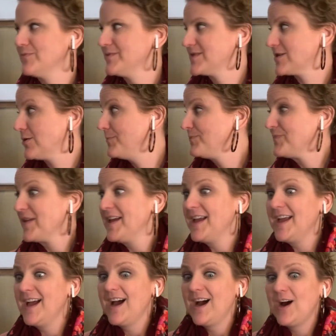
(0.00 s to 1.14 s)
So
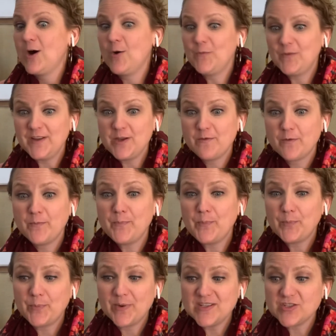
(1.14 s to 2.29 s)
hopefully you have a
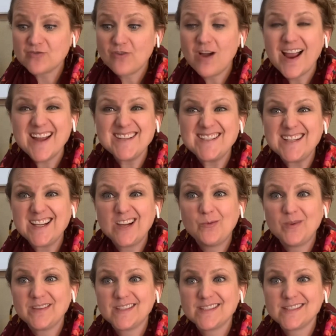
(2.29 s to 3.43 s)
pretty strong idea of
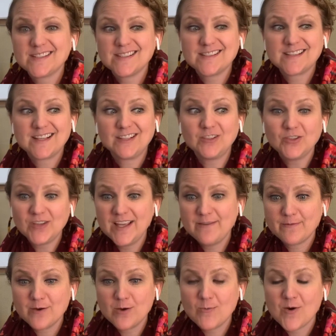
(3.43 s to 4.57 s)
what this is going to look like
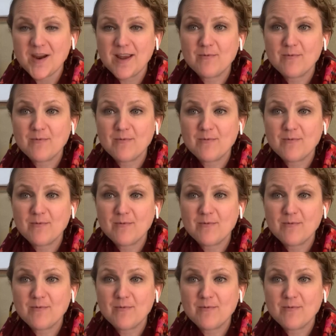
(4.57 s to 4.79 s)
for your work.